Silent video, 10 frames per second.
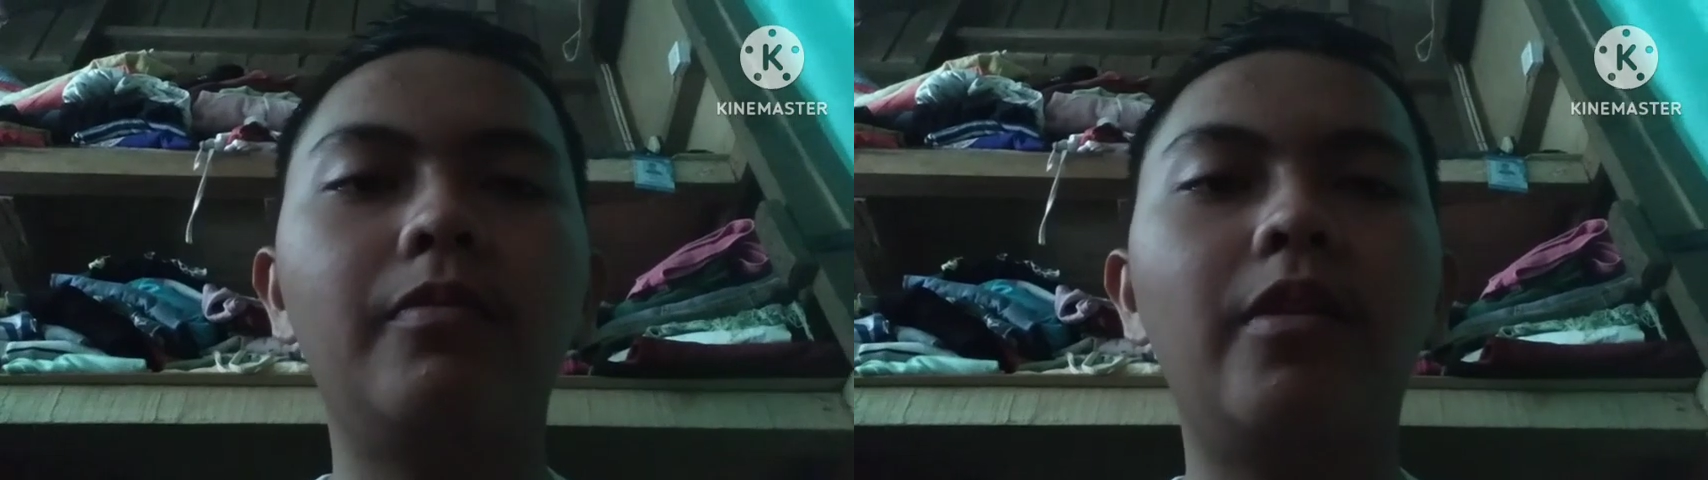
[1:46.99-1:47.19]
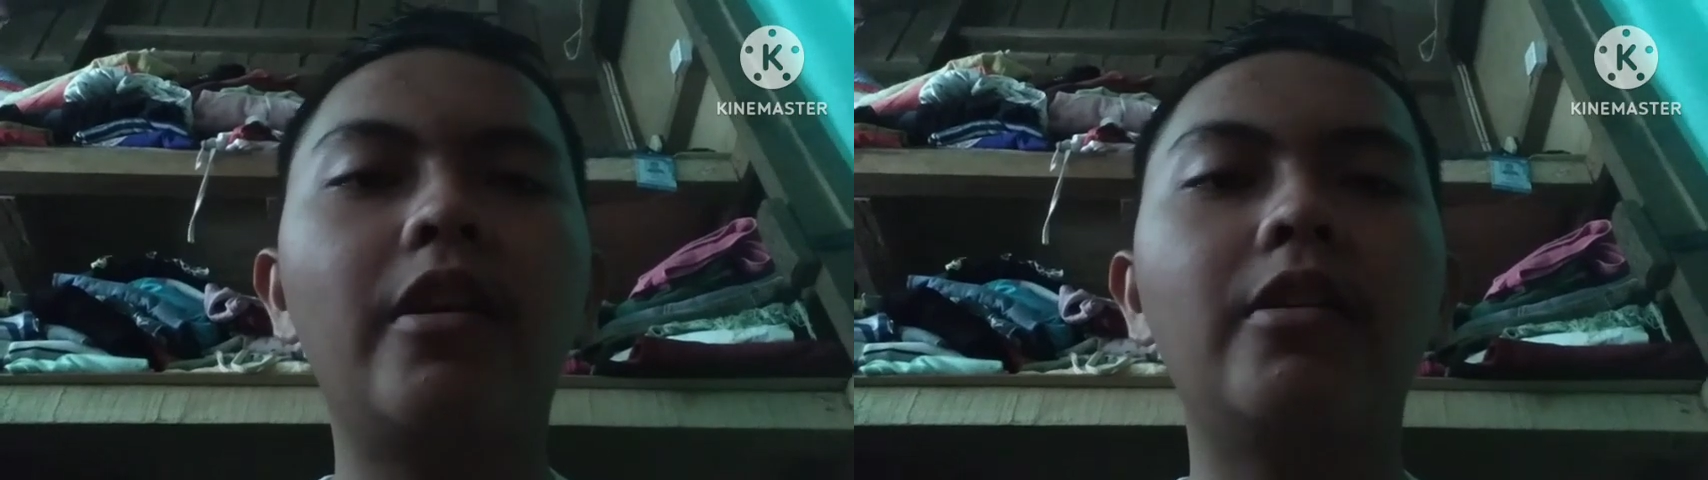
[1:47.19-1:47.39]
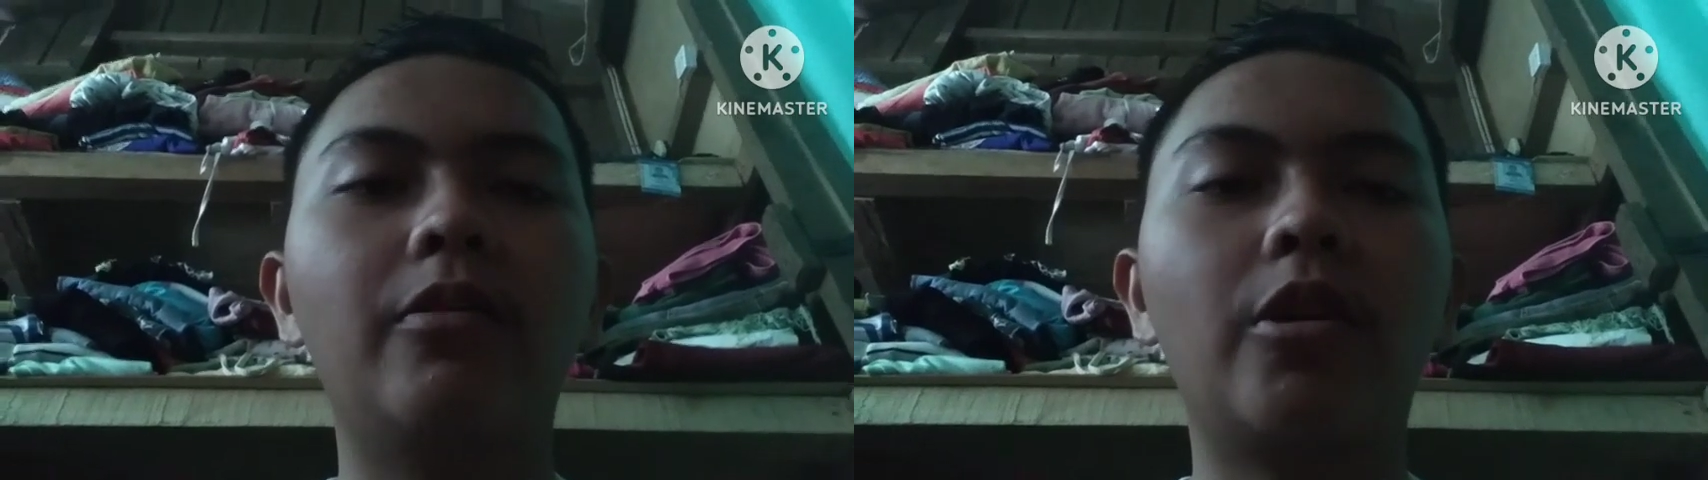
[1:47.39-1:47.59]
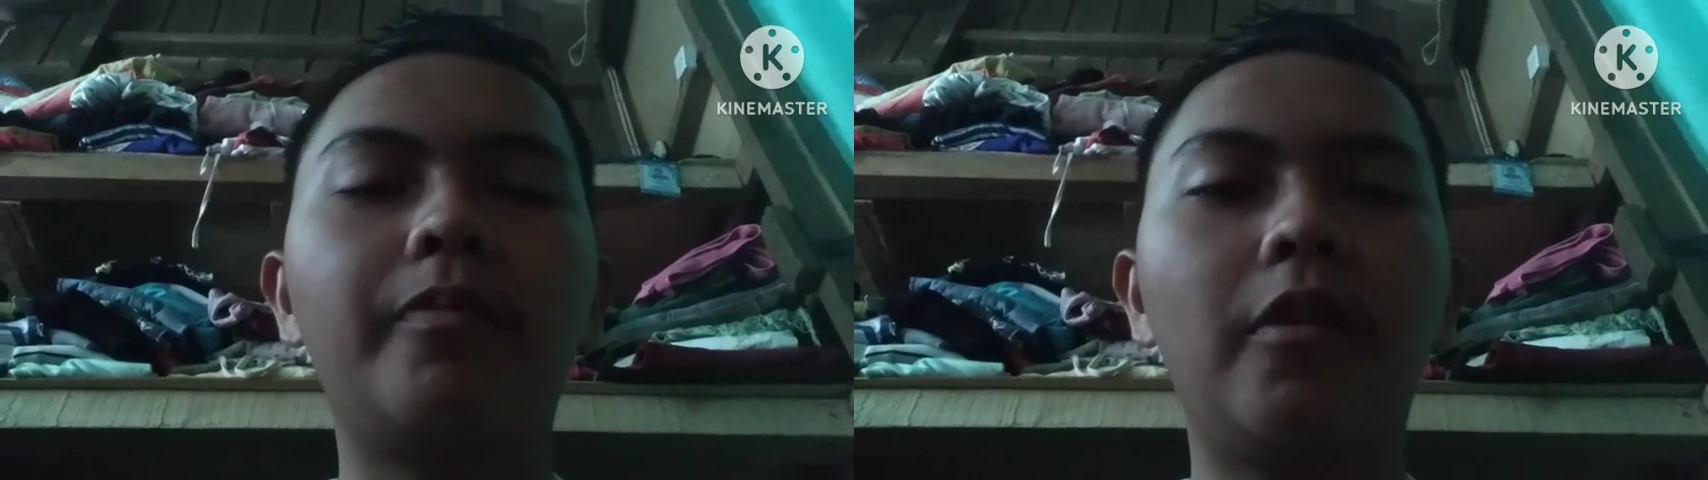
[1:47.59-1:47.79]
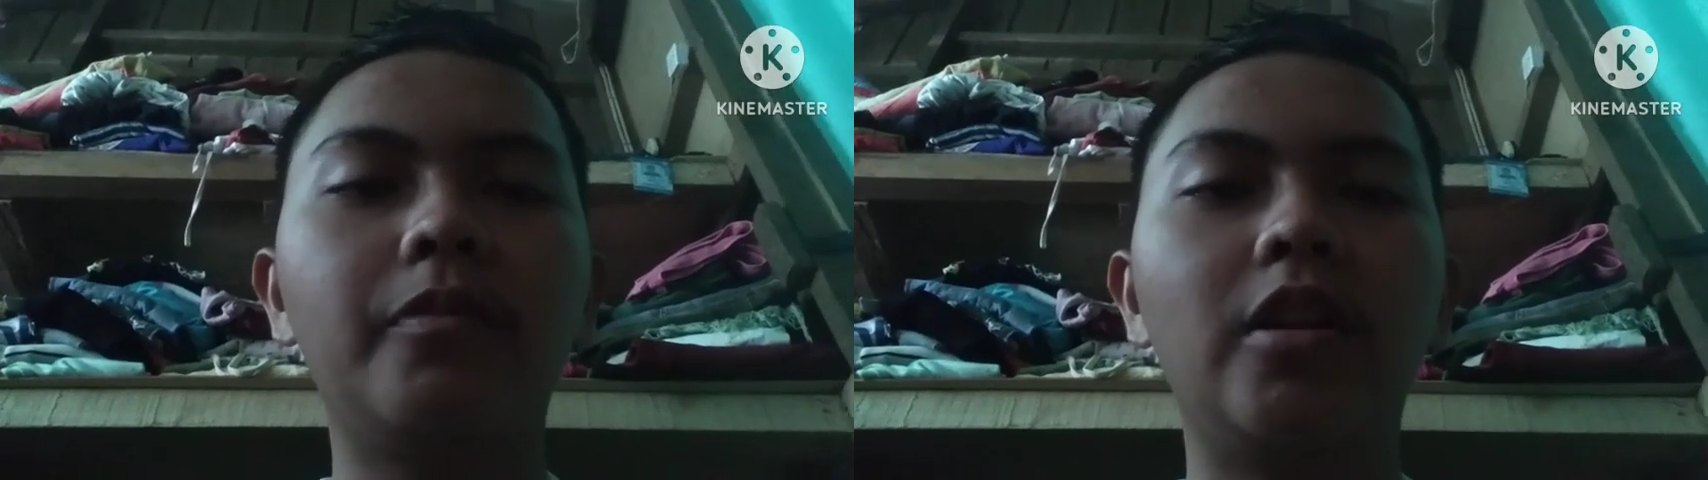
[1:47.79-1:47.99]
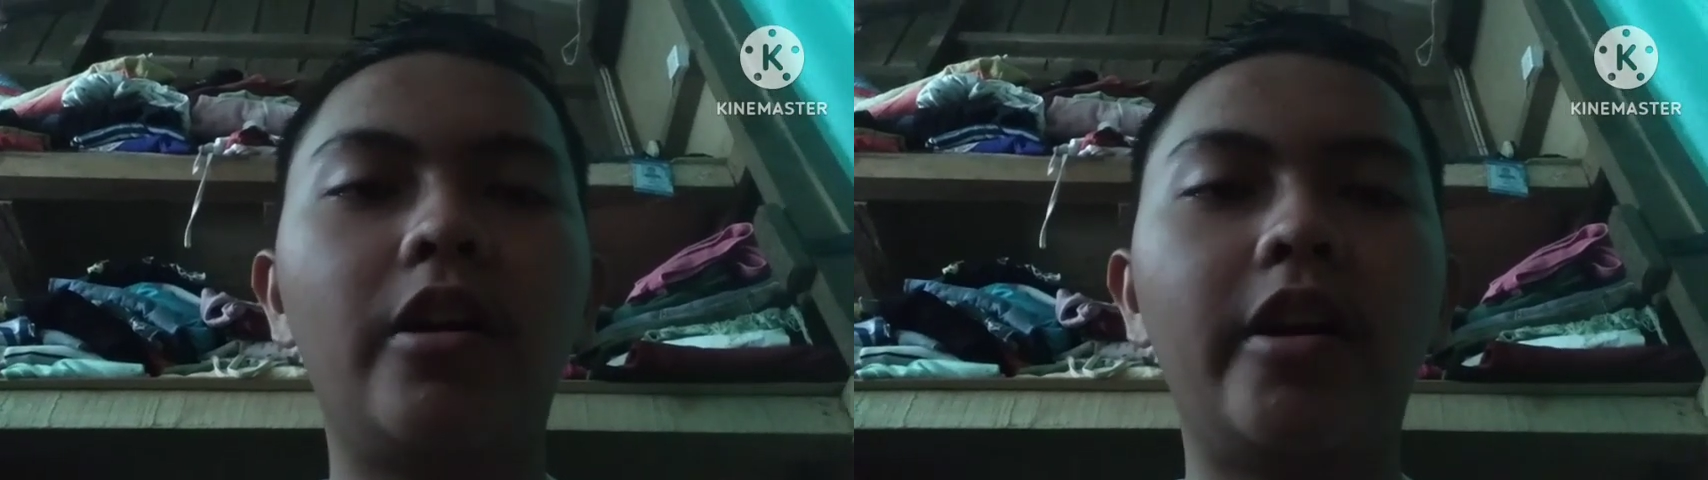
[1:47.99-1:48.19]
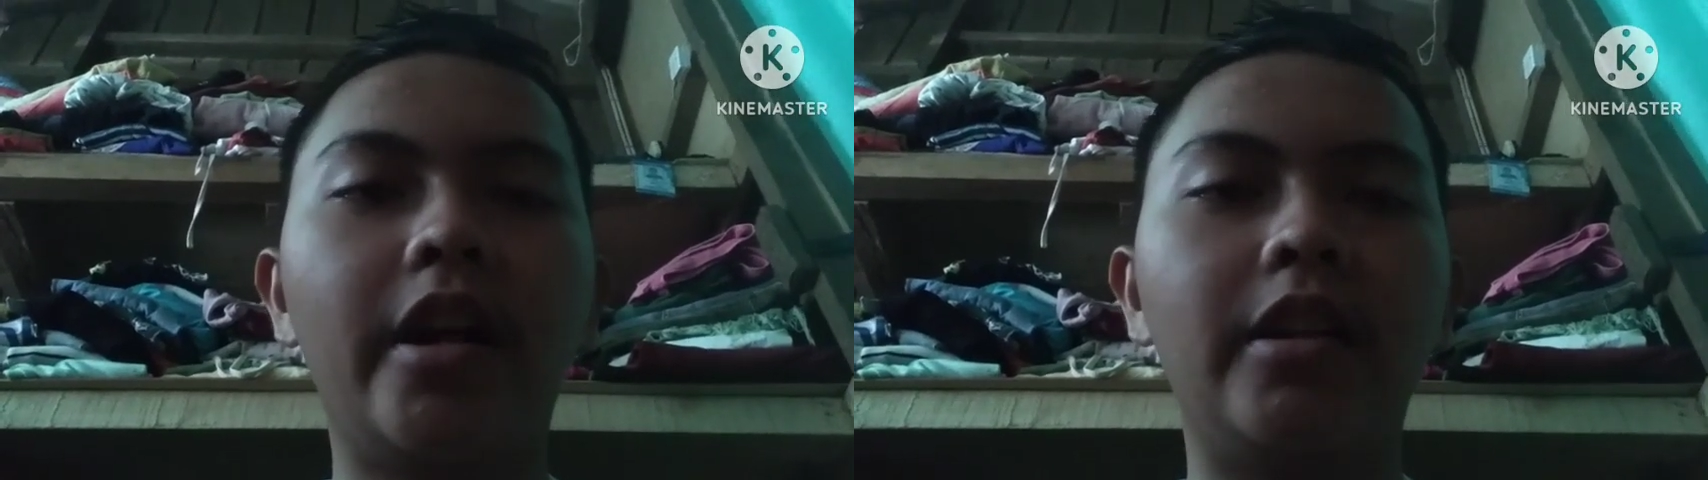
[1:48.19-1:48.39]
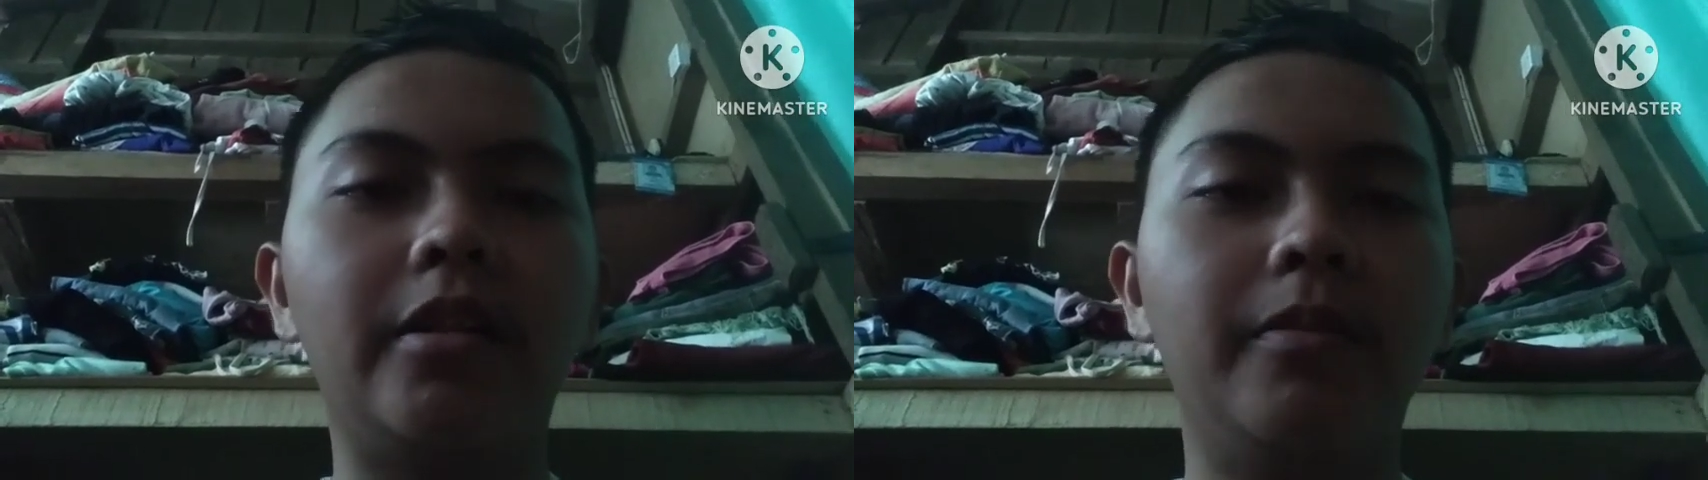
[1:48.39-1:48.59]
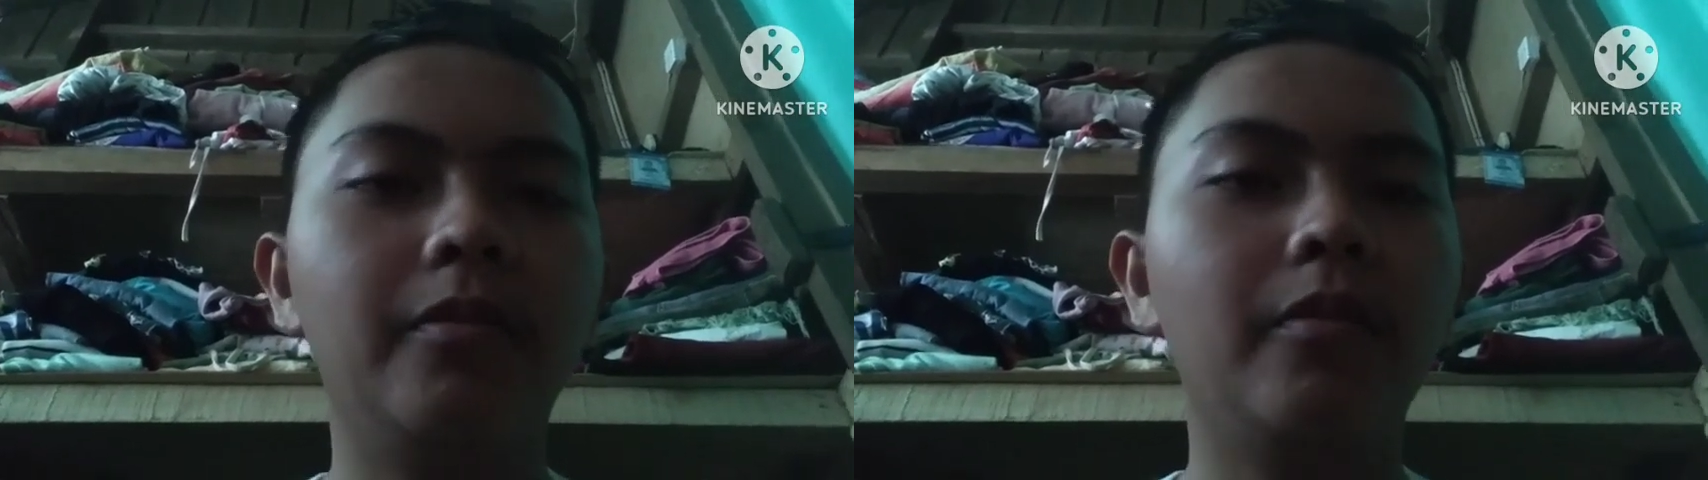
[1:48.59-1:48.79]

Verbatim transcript: very more popular and